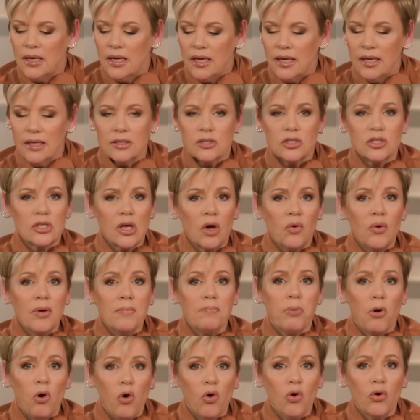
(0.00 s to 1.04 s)
it's so
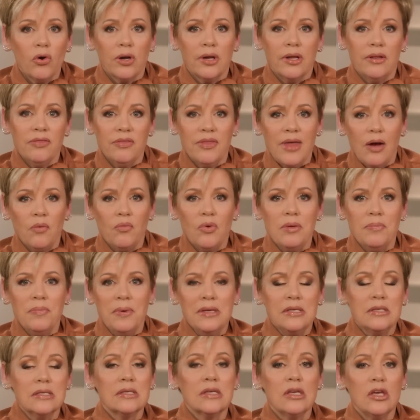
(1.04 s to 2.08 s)
important that we
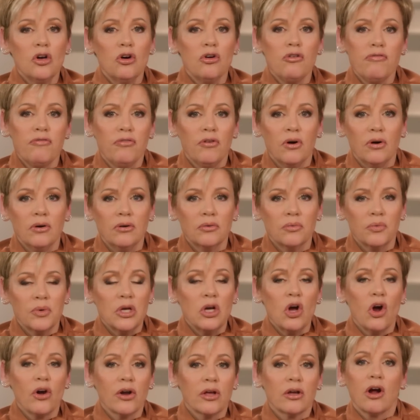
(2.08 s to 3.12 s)
be skillful
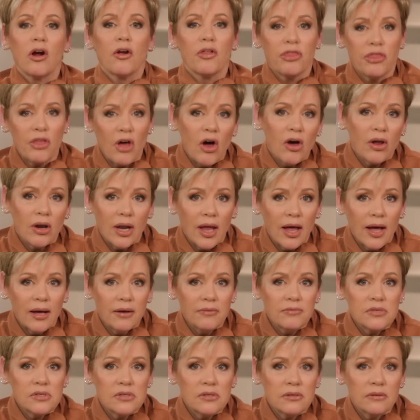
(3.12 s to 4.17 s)
regarding our thought
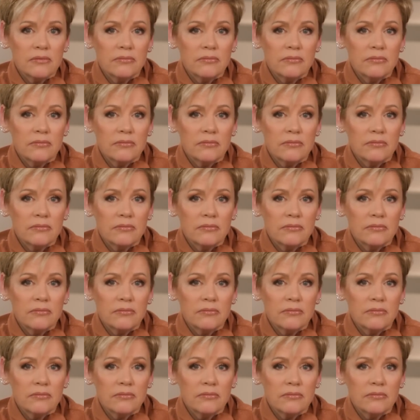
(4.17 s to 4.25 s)
lives.